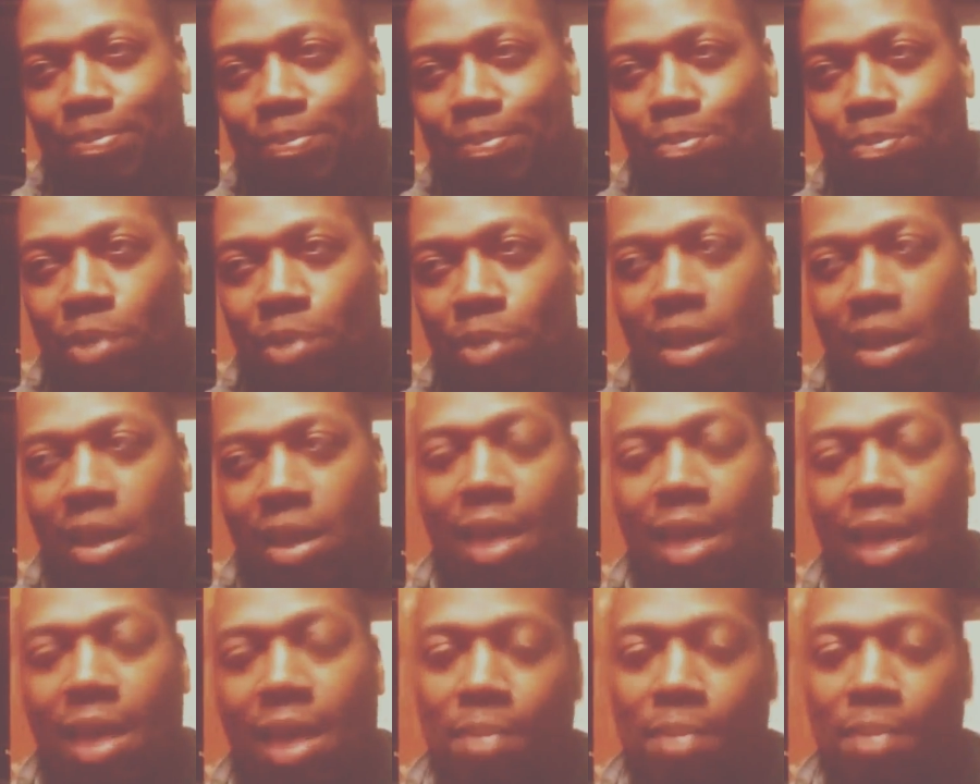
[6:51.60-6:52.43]
But
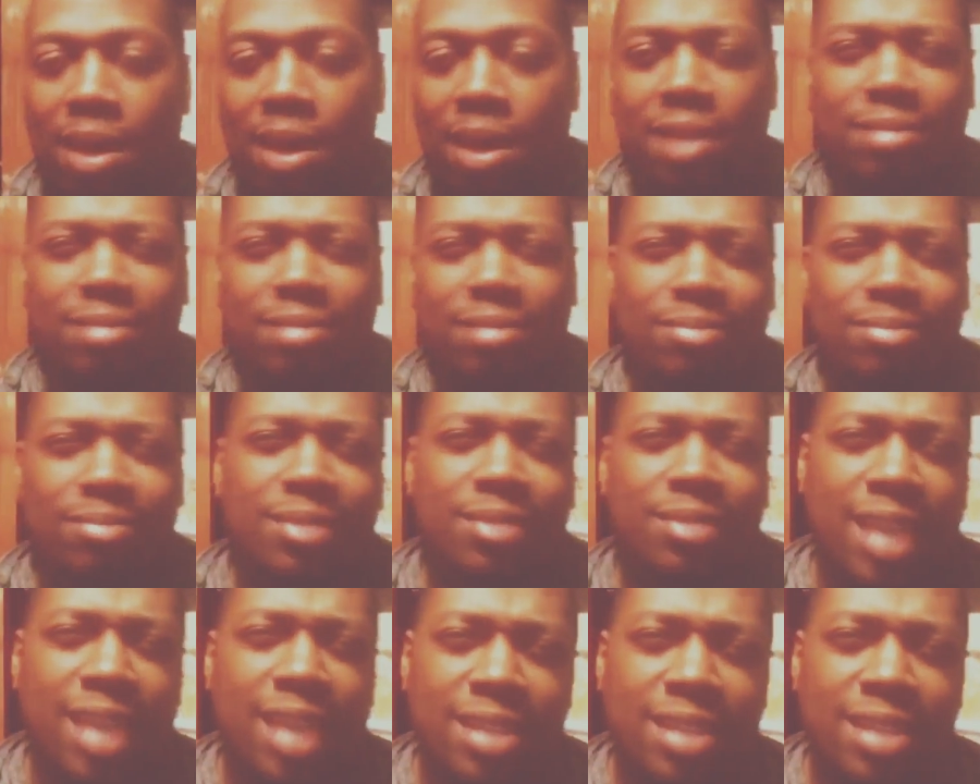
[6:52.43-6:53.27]
yeah, man,
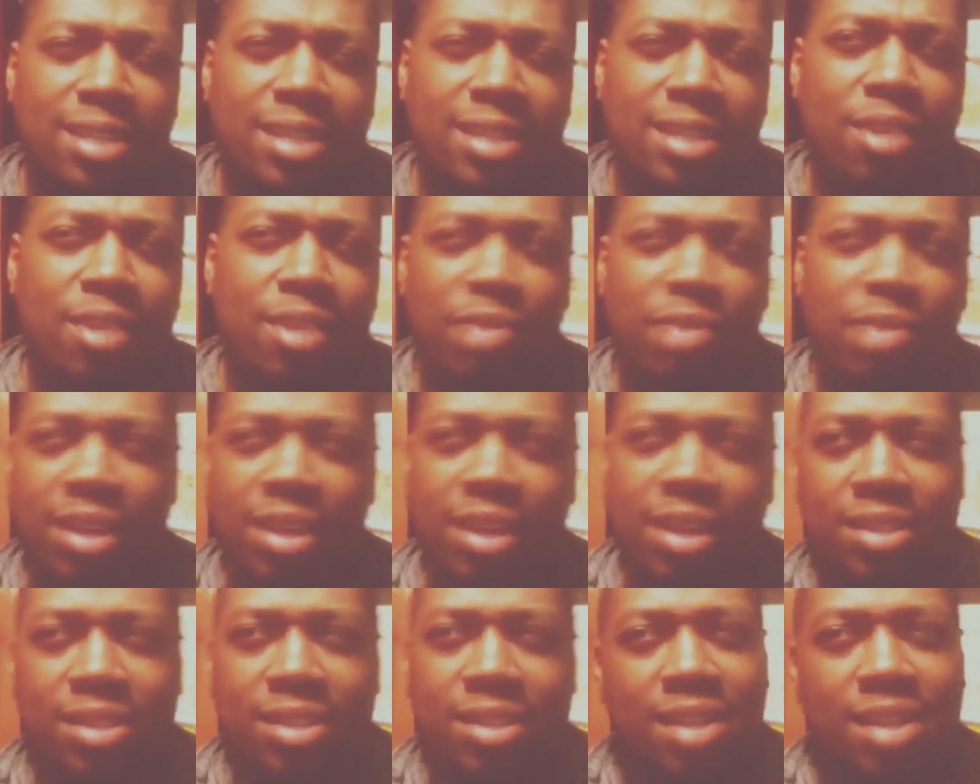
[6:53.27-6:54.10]
Dead
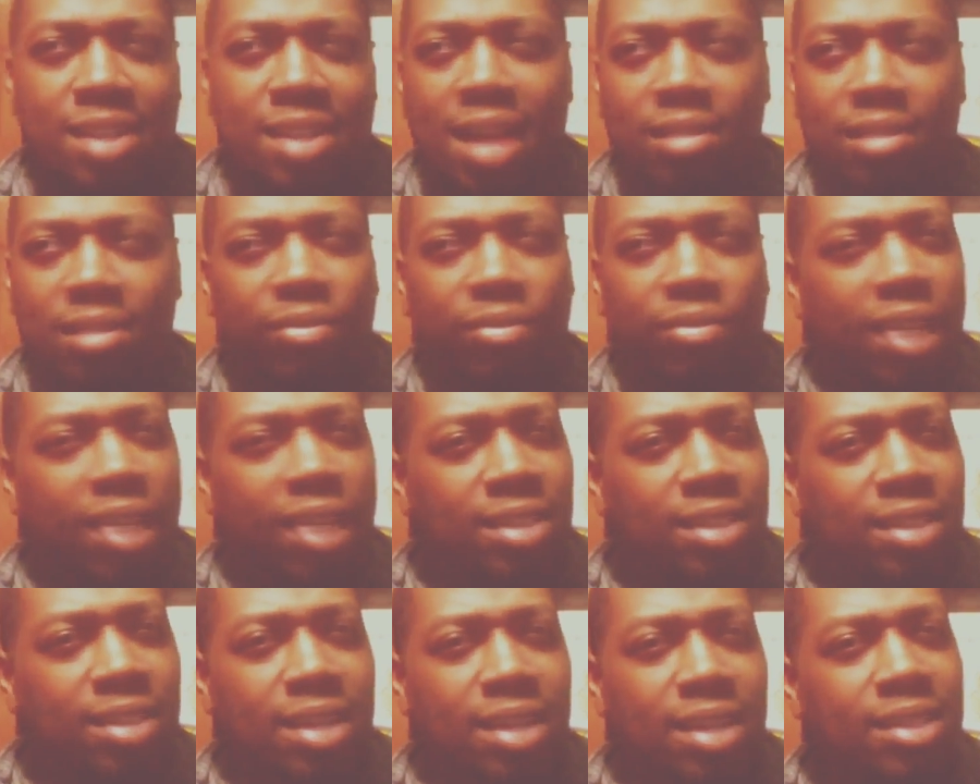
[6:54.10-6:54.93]
Serious, Das
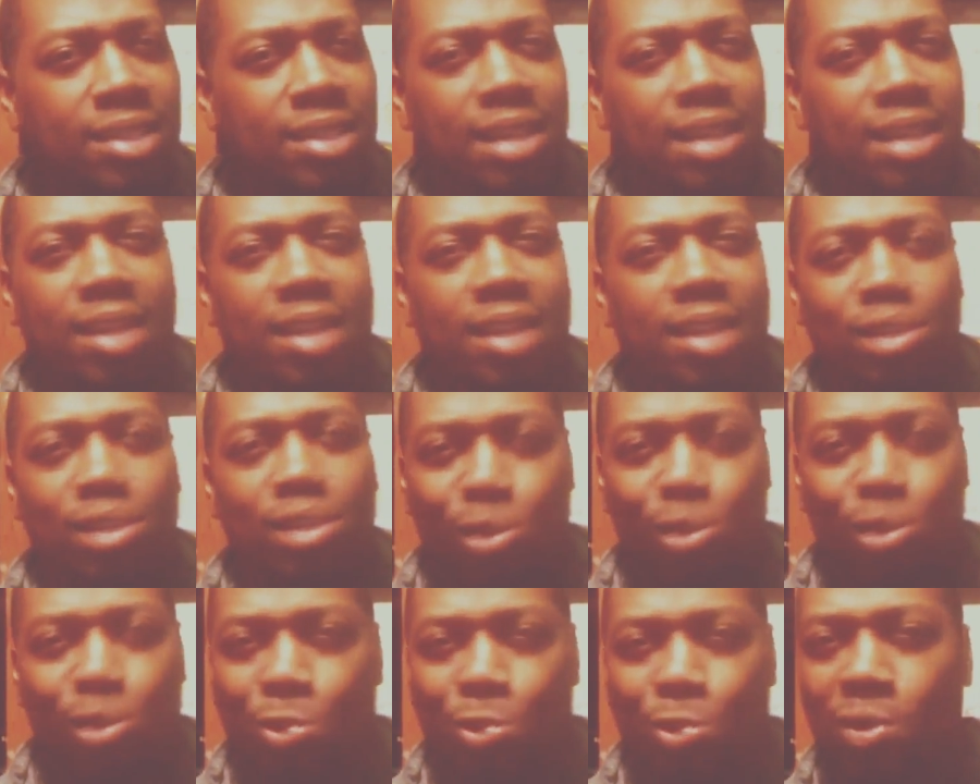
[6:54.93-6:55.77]
Effects,
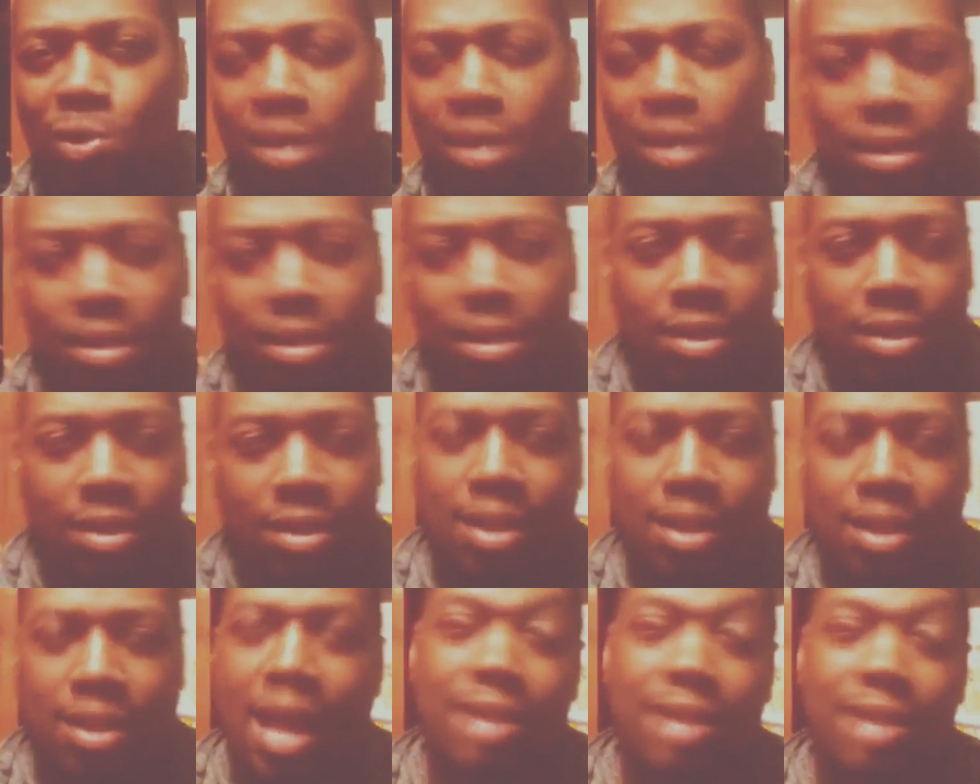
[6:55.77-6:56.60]
1992,
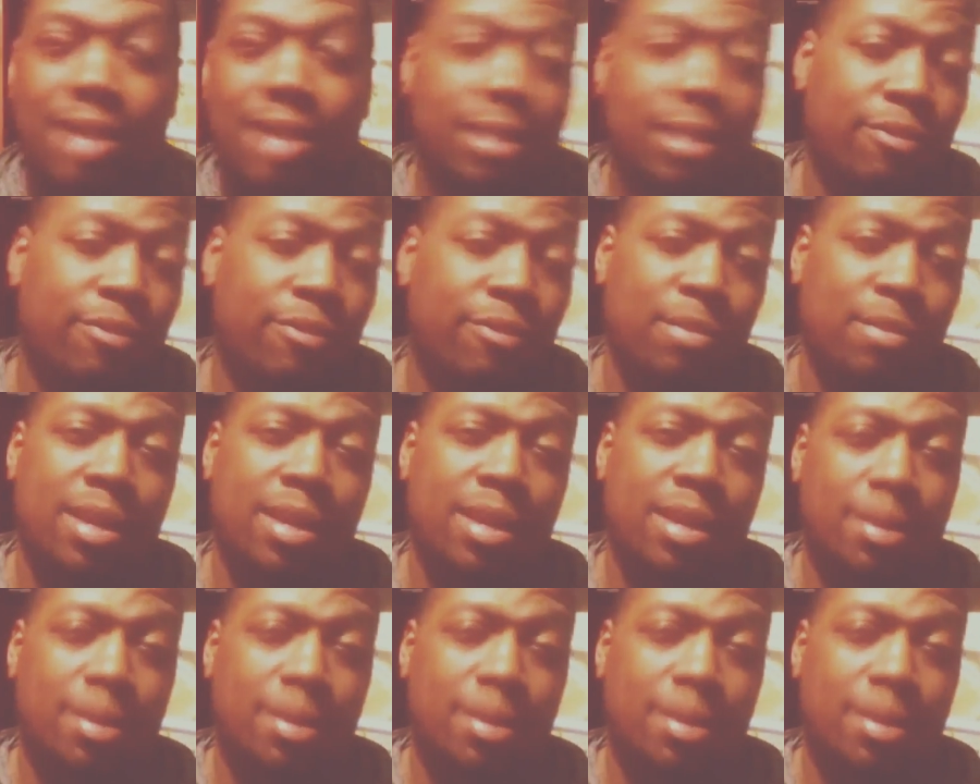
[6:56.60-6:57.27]
classic for me.